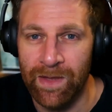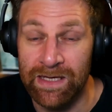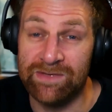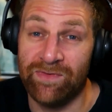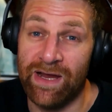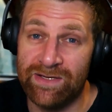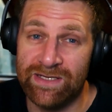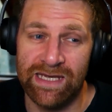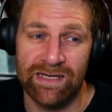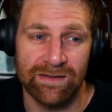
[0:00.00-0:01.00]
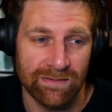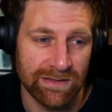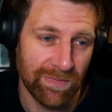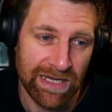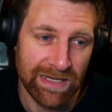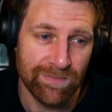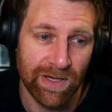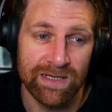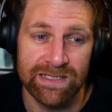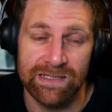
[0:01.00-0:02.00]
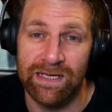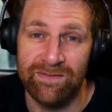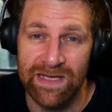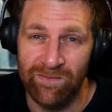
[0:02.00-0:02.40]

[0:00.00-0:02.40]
This is very interesting to me because it gives